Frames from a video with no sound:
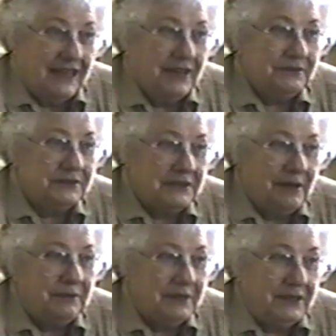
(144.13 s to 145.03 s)
I was
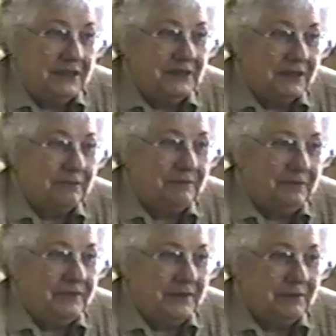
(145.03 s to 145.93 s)
nominated to
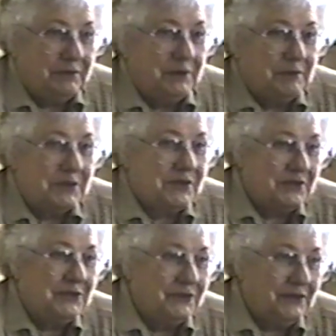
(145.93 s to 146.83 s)
pretty much
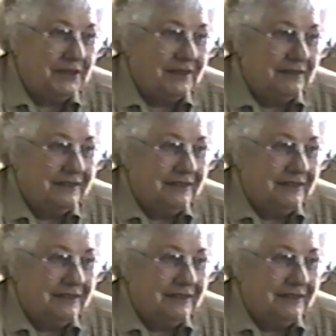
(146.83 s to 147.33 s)
do